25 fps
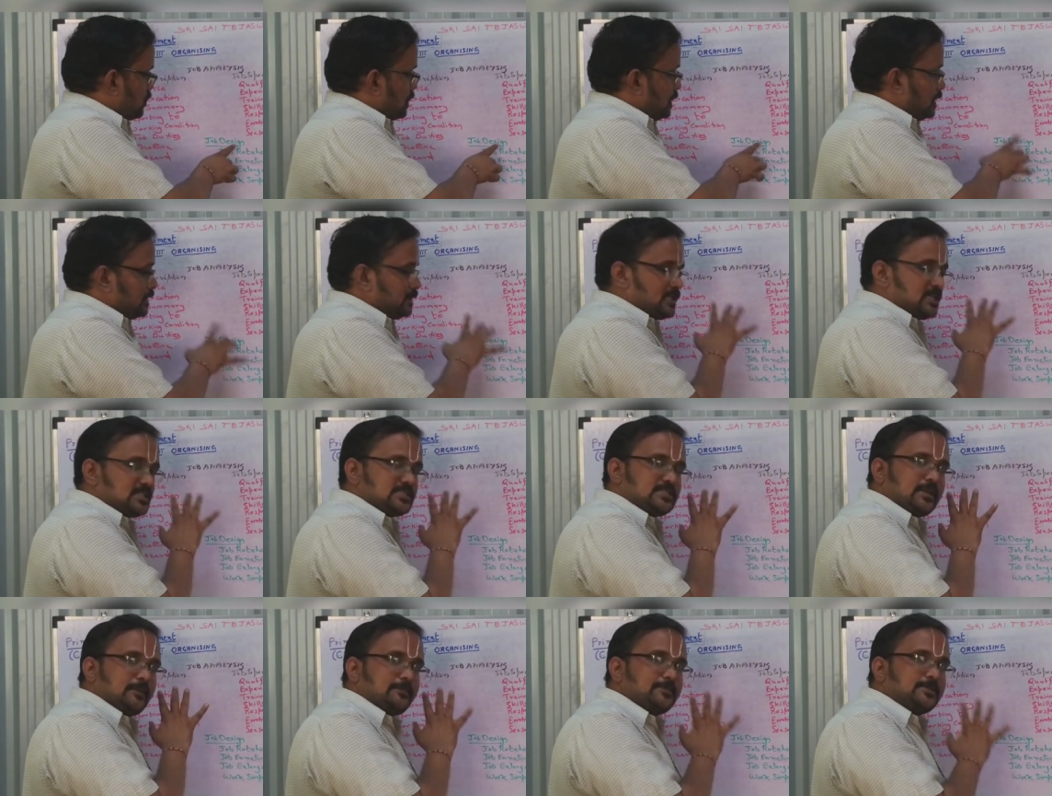
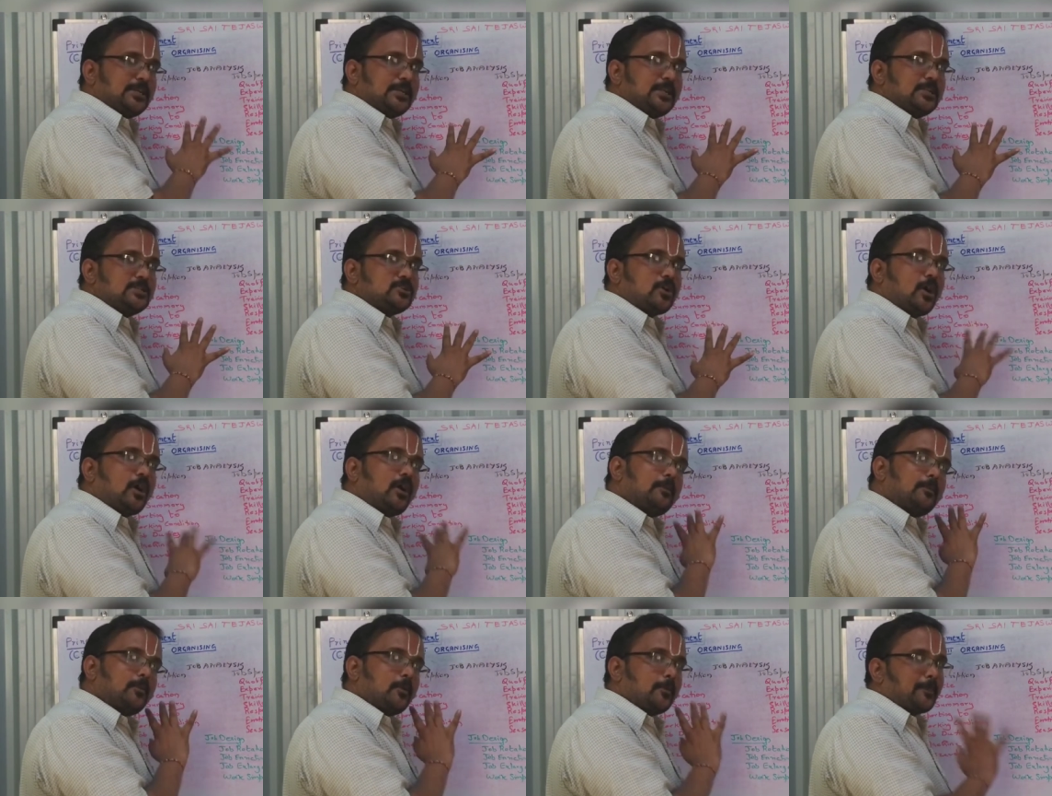So this
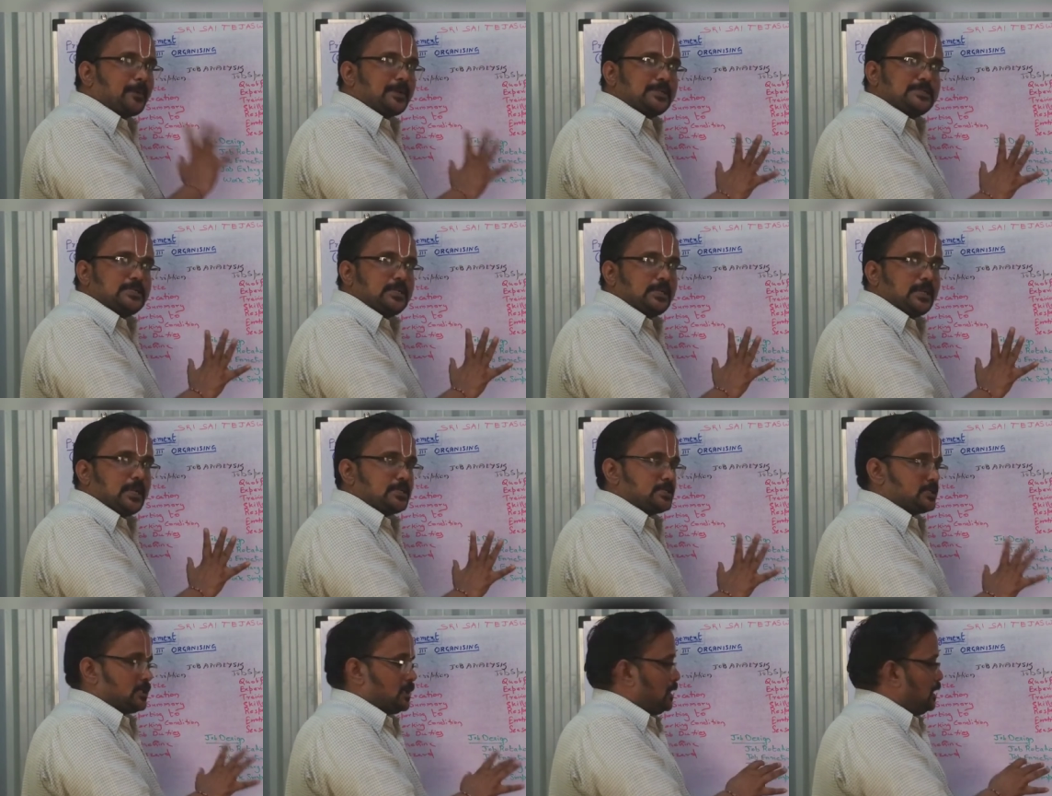subject is all about
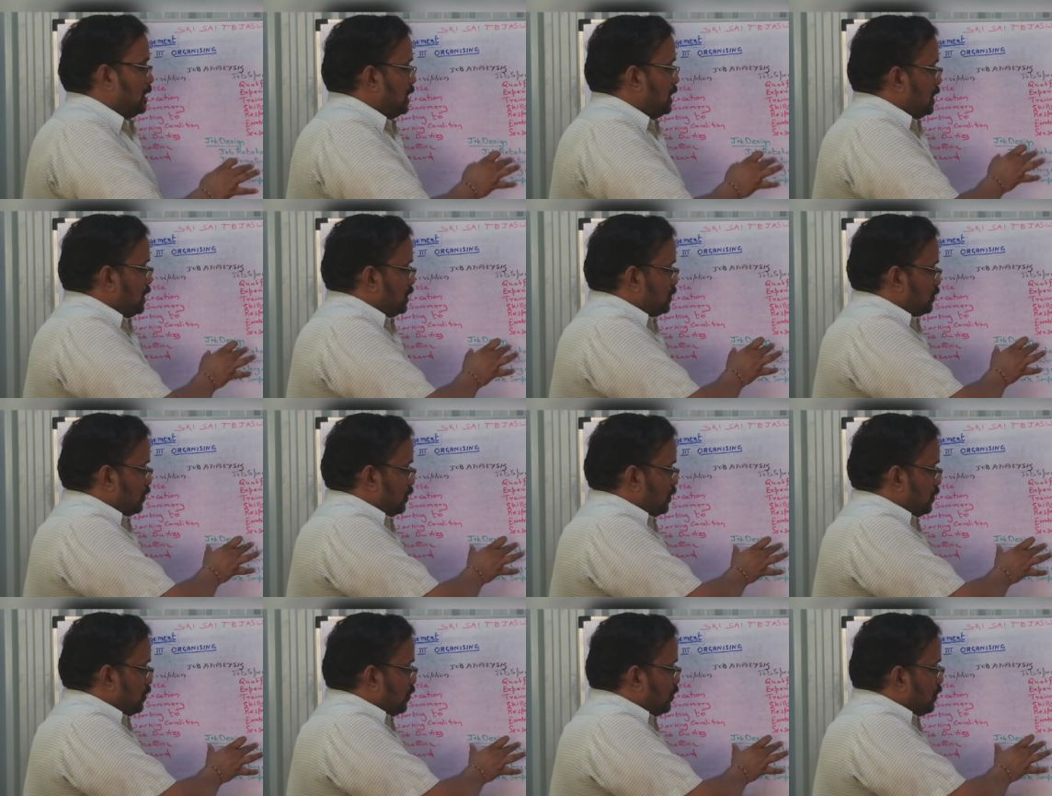presentation.
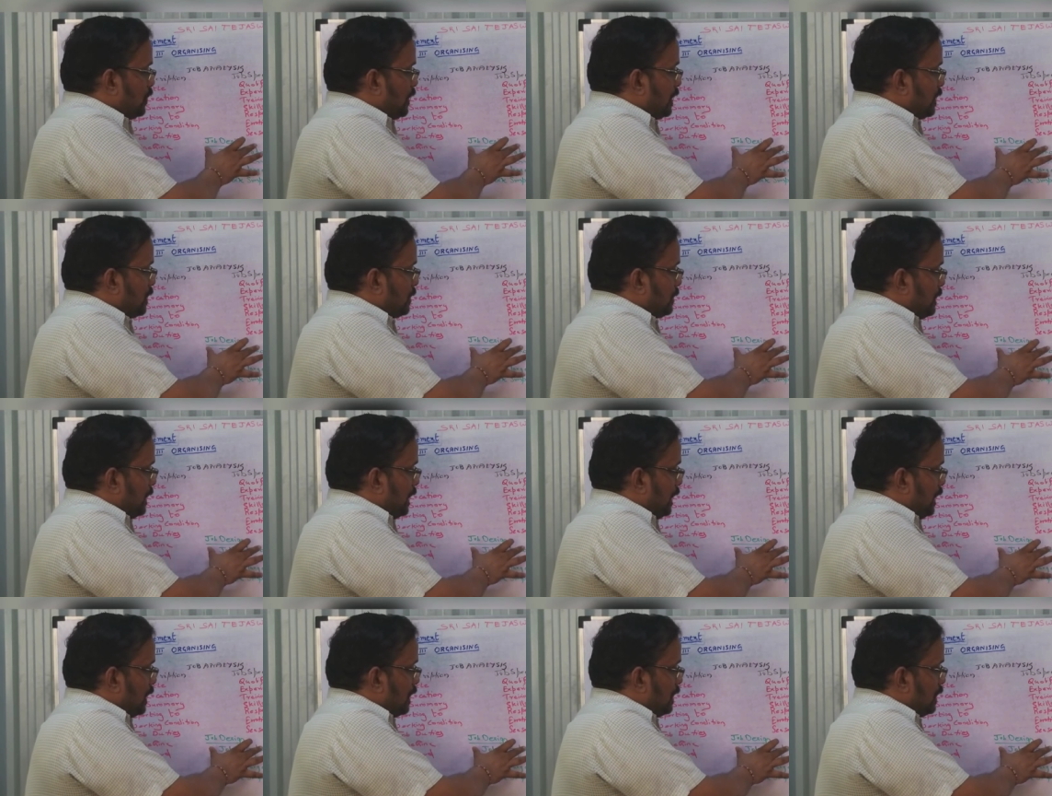So you
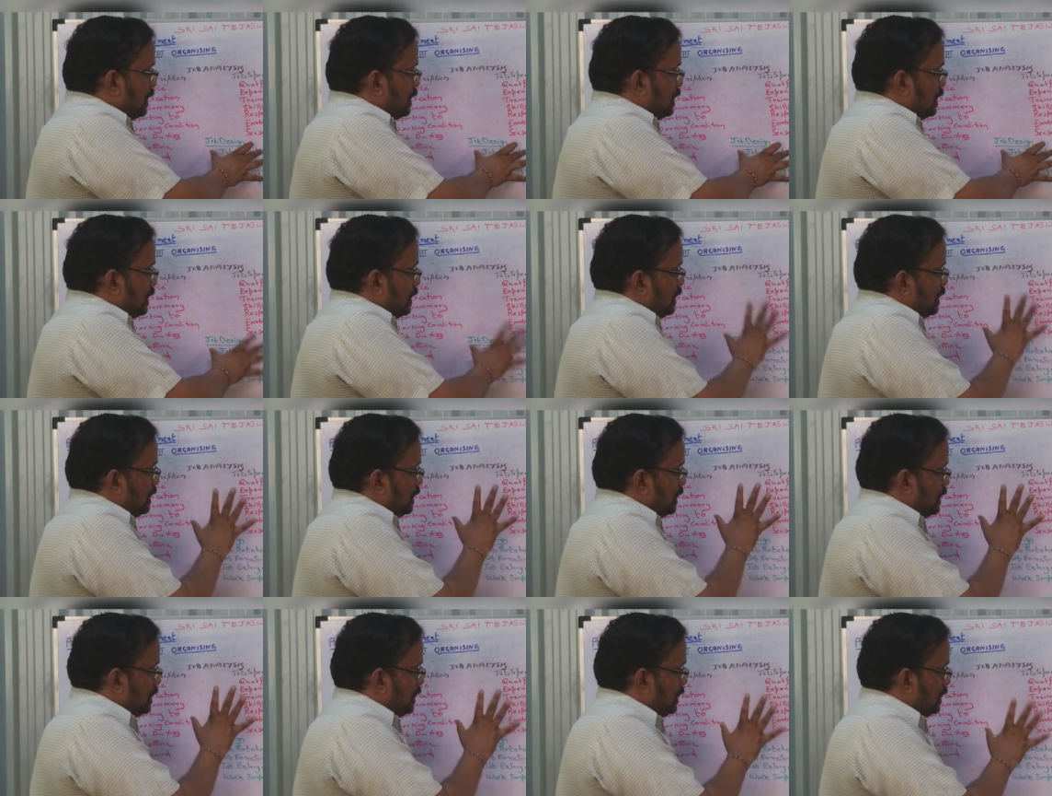need to be
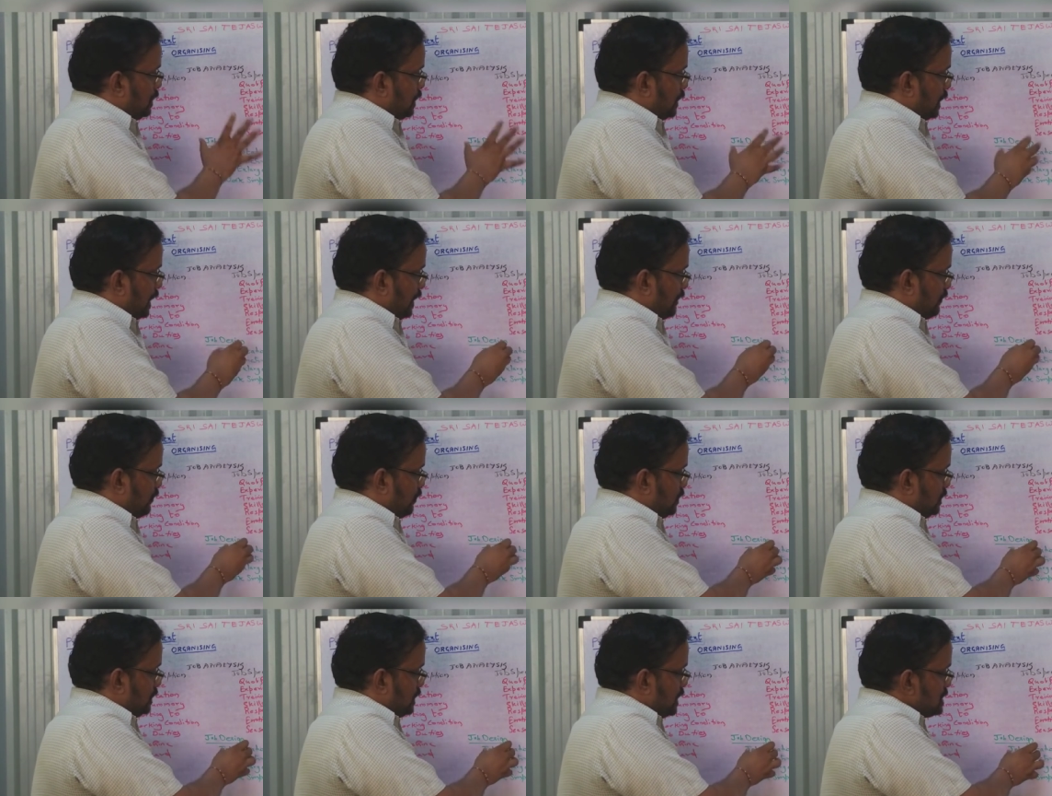
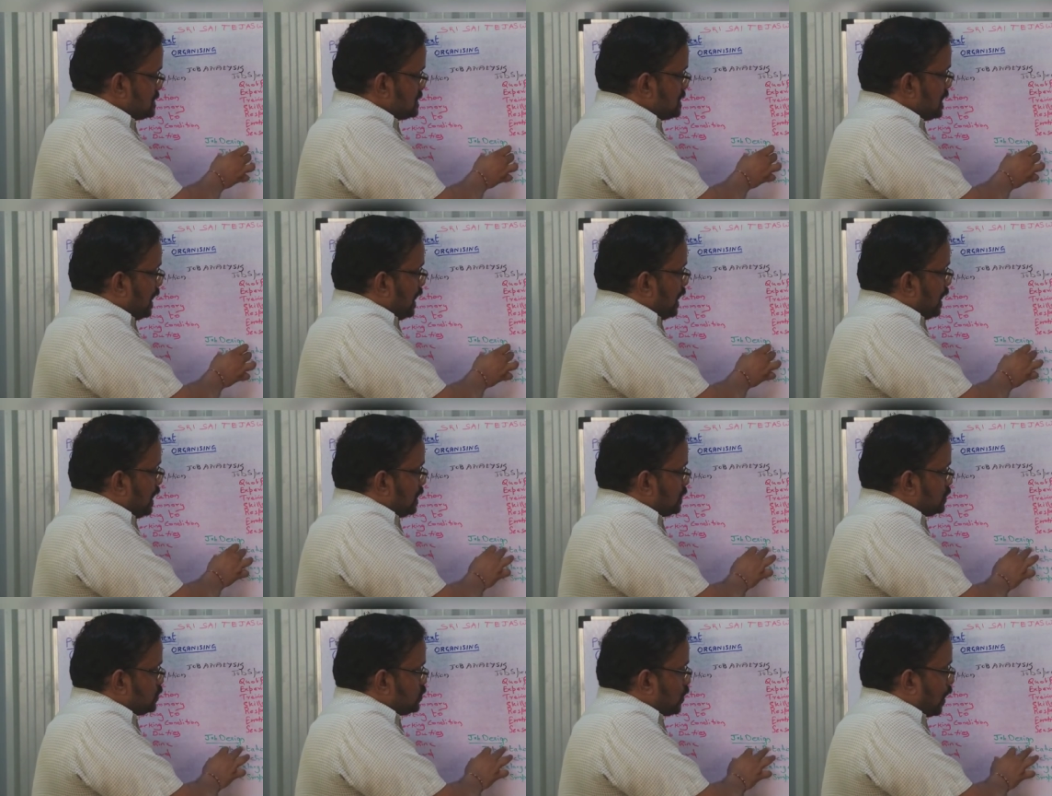careful with
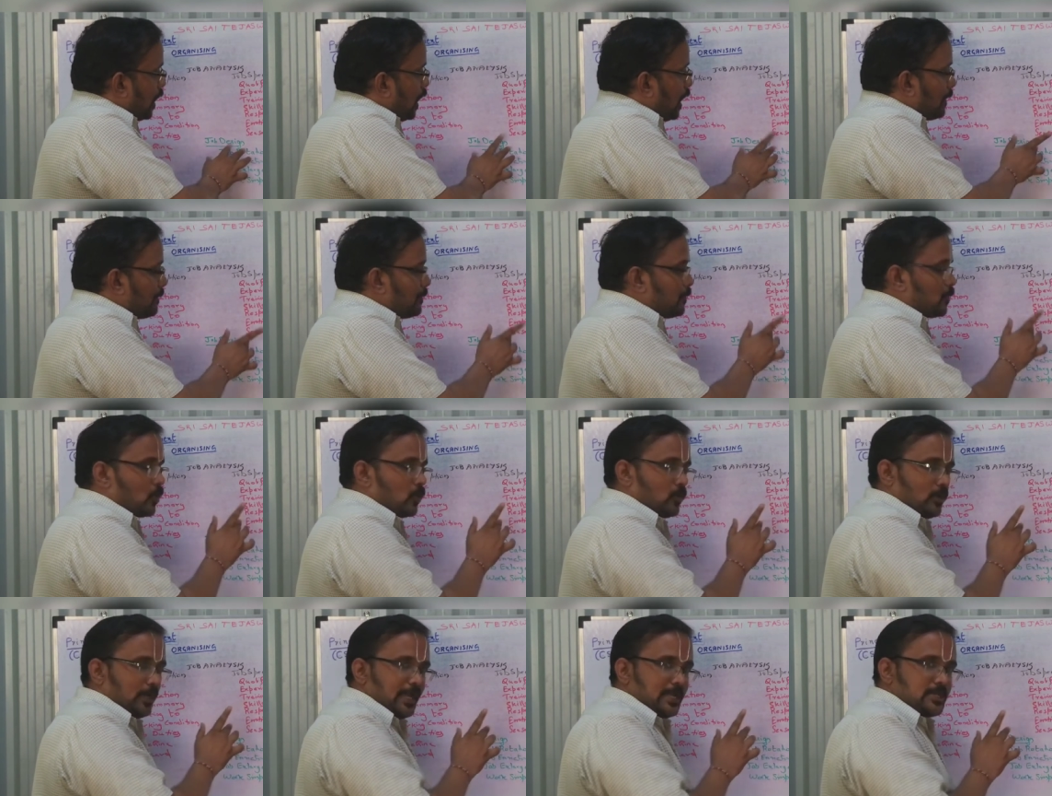this.
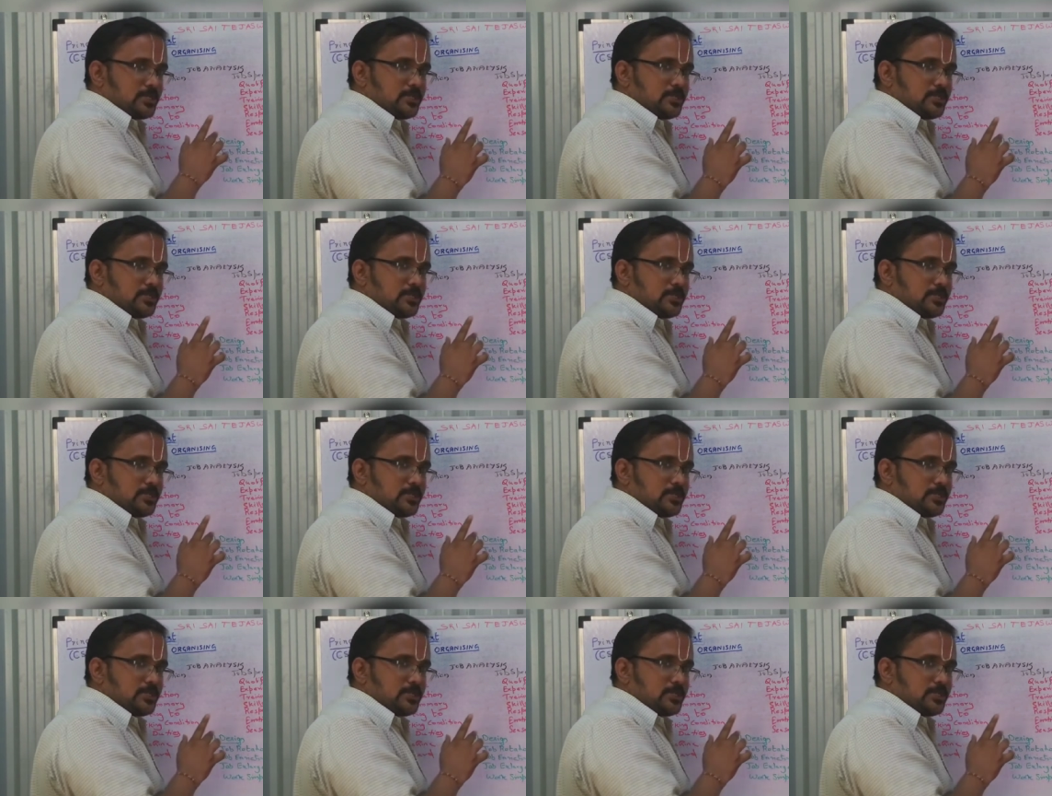Job